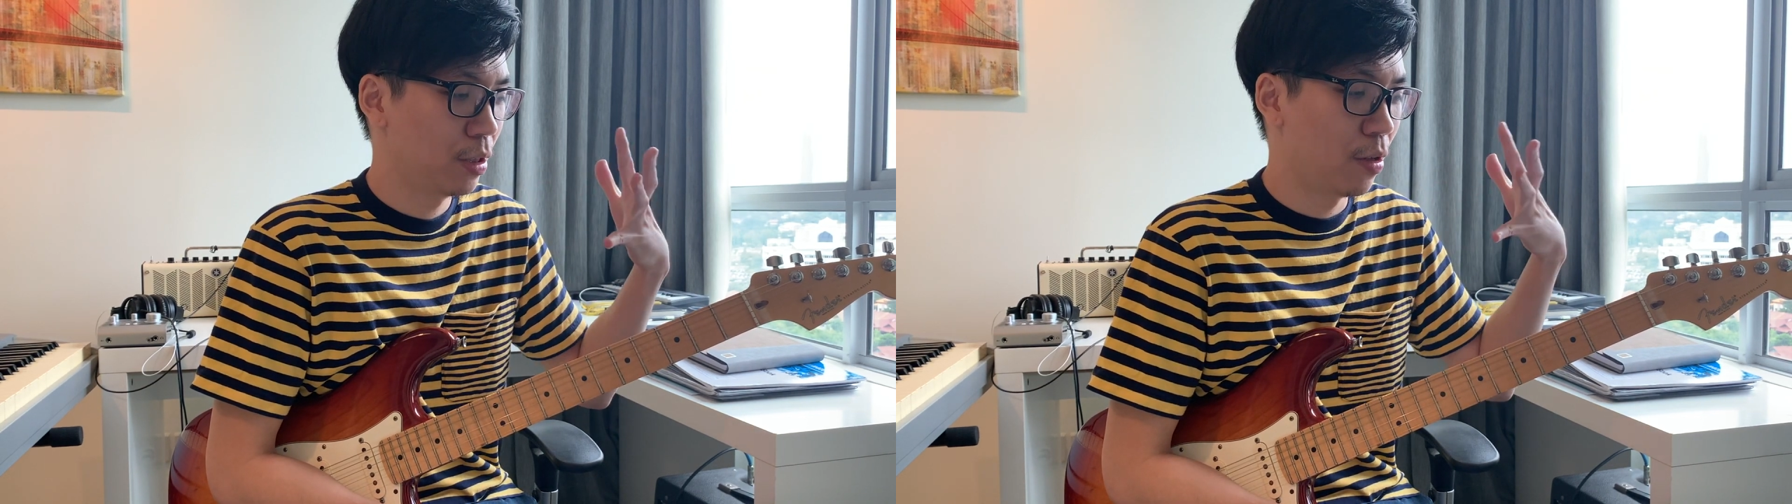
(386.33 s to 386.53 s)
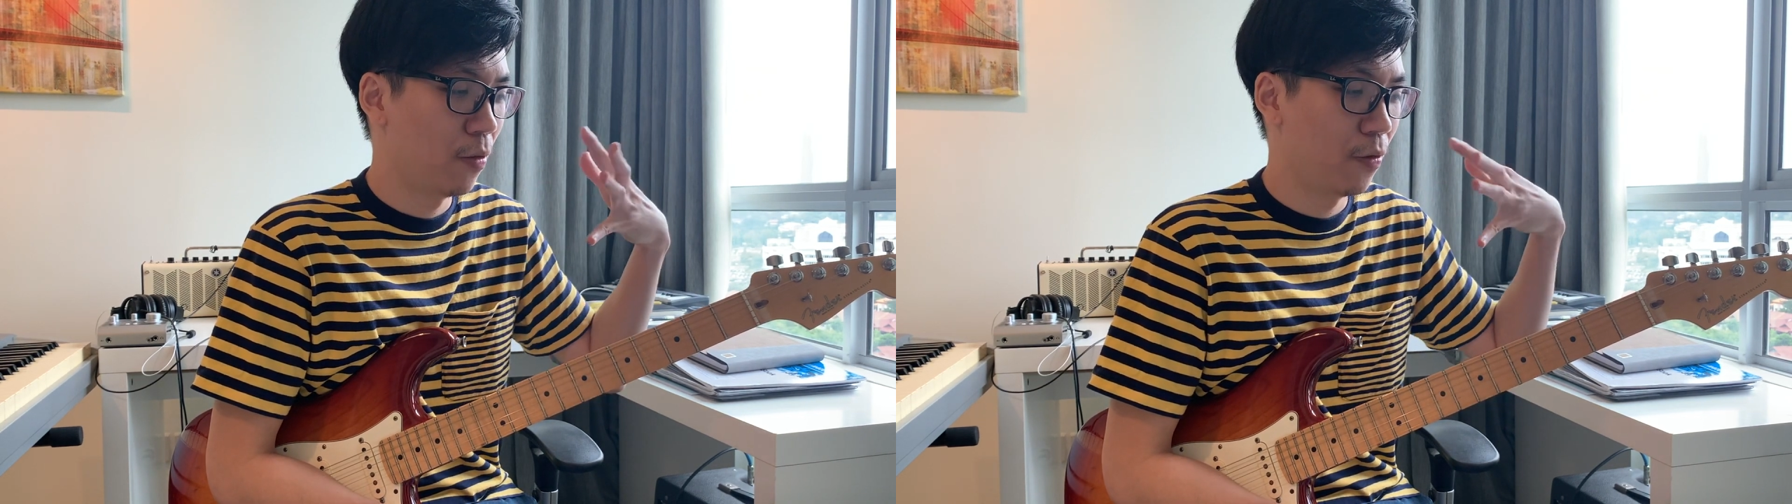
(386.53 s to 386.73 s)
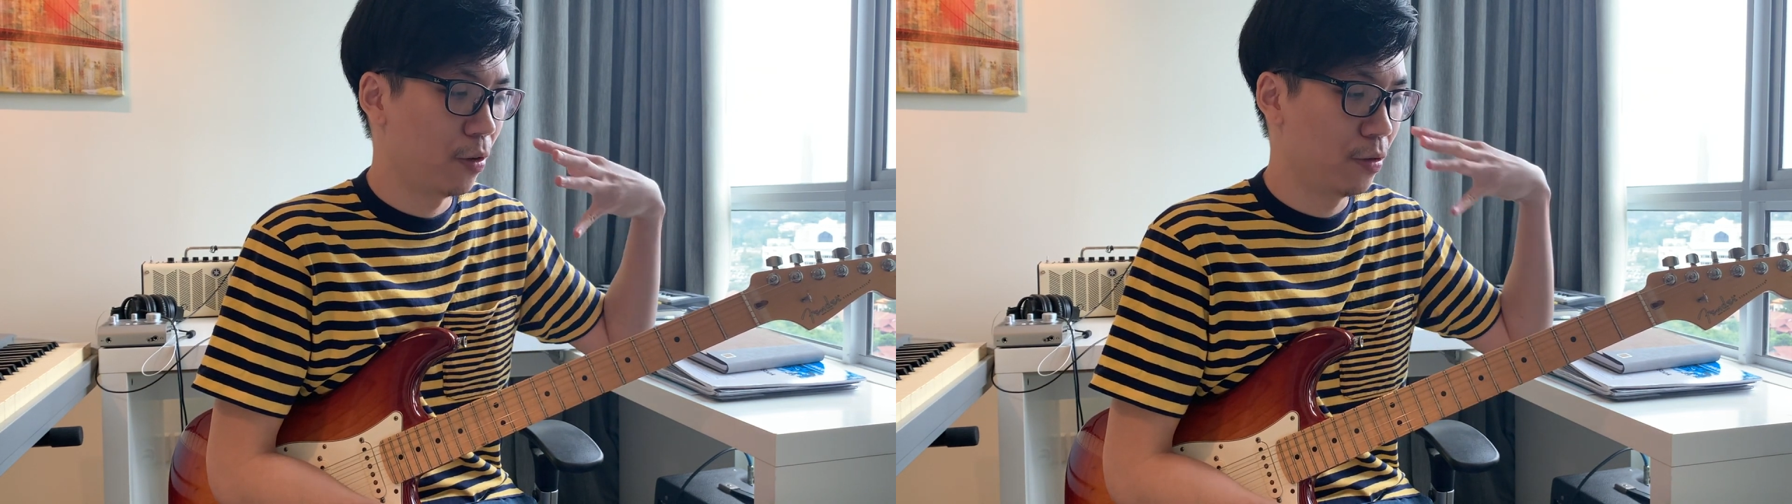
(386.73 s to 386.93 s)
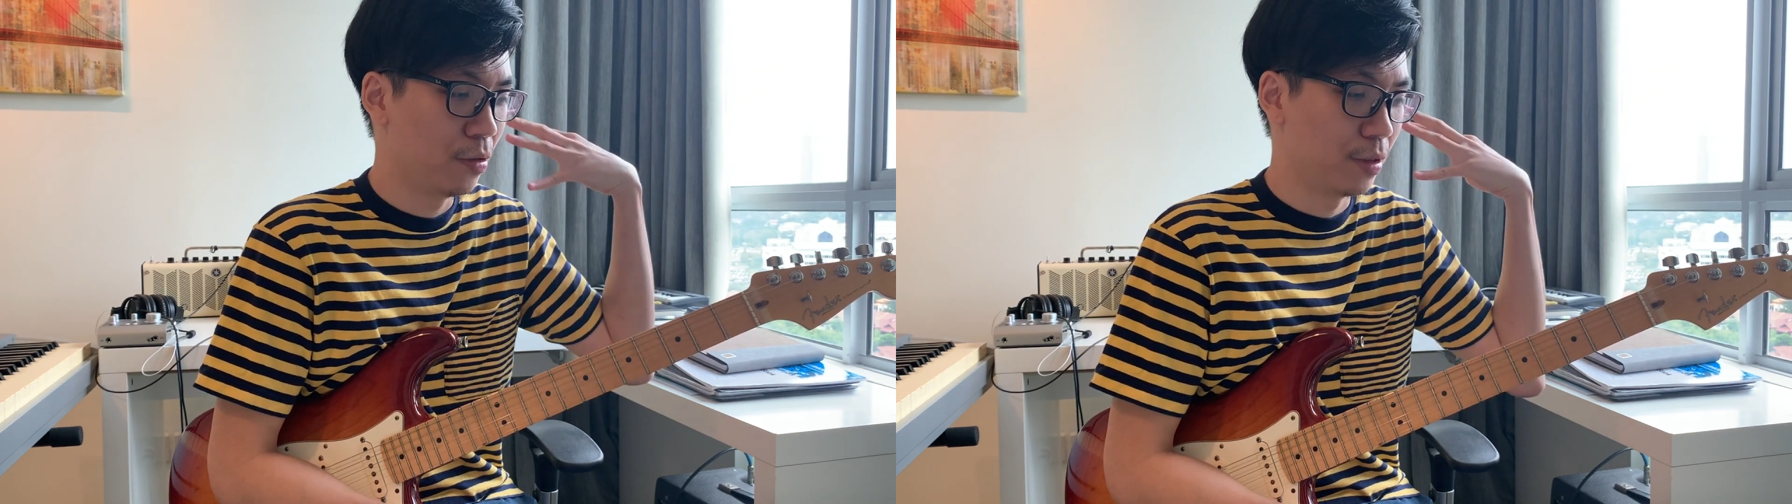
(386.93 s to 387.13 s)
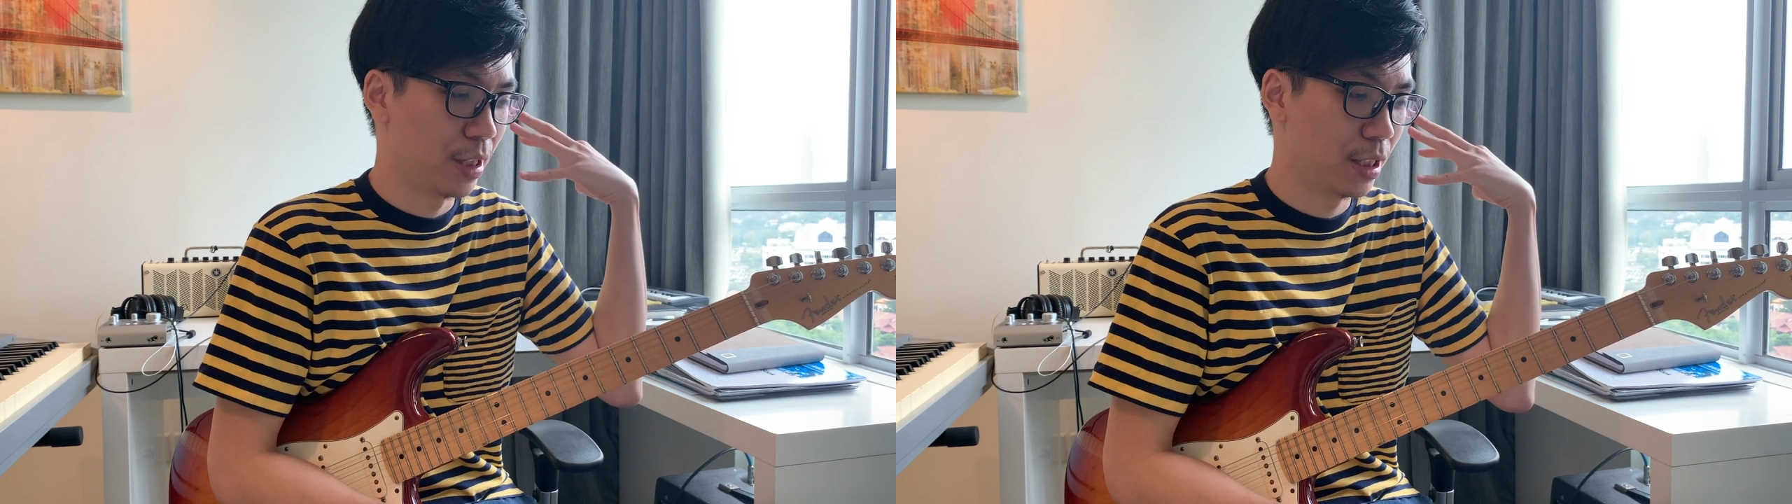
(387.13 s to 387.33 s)
song for you
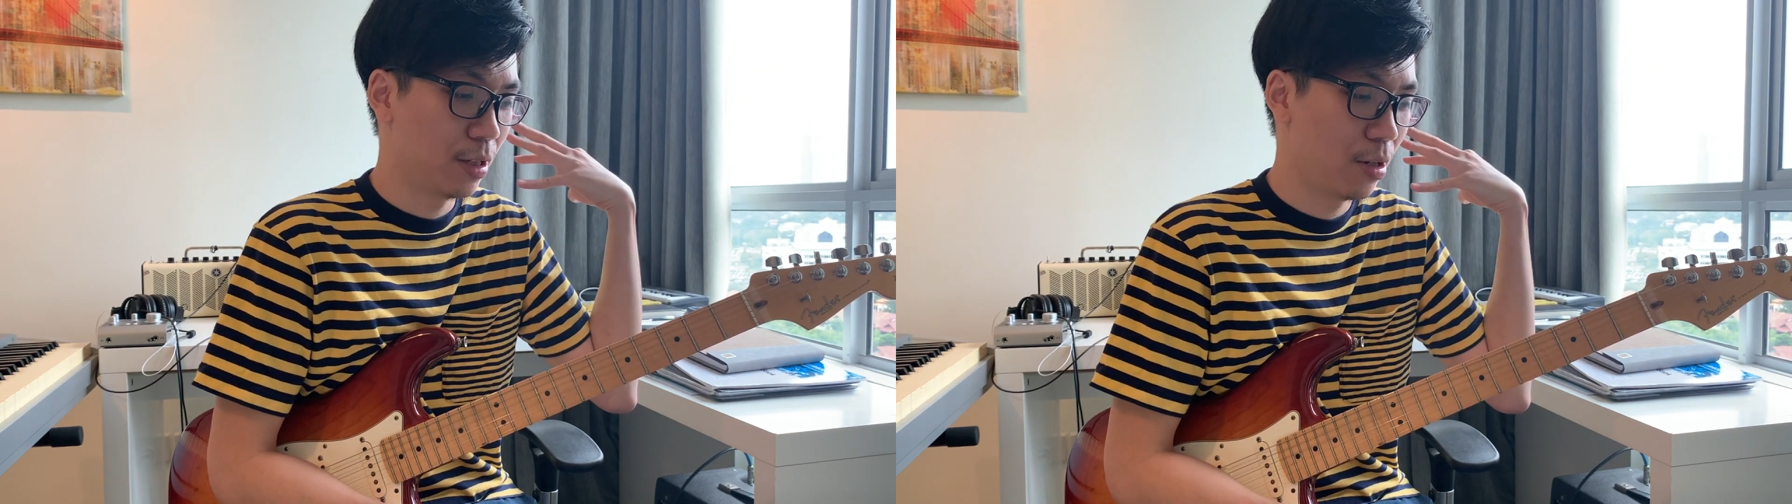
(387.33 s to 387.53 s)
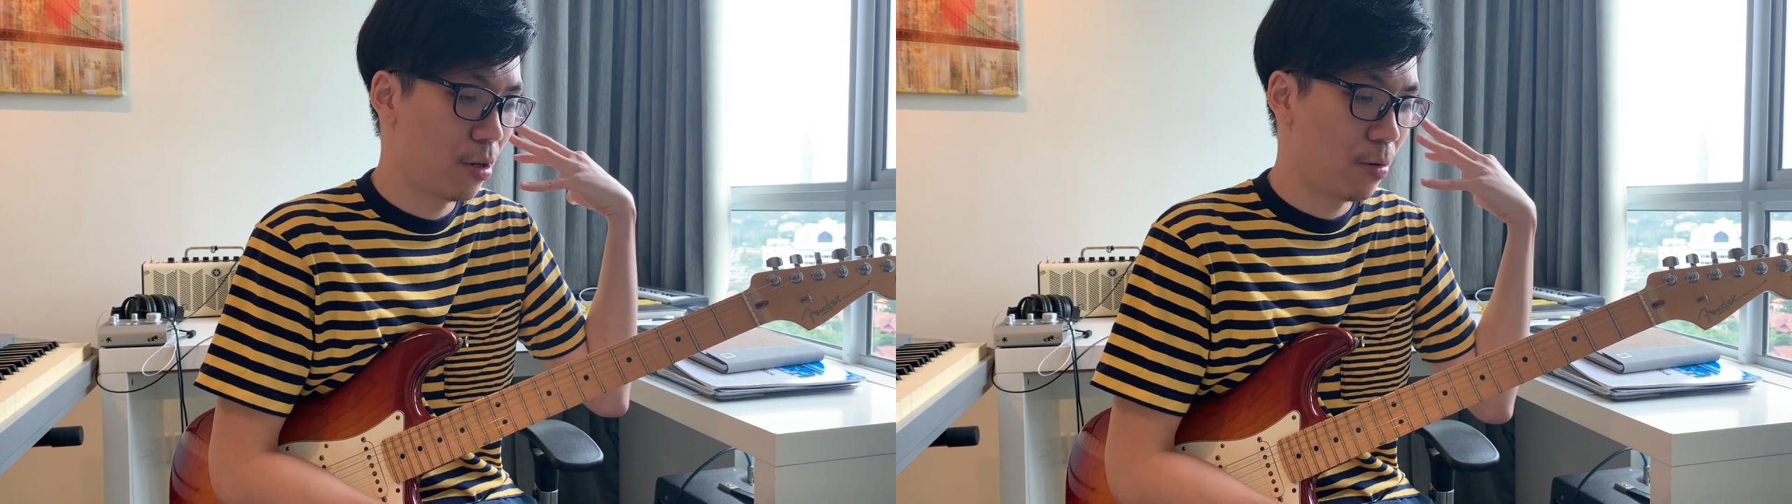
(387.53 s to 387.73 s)
to just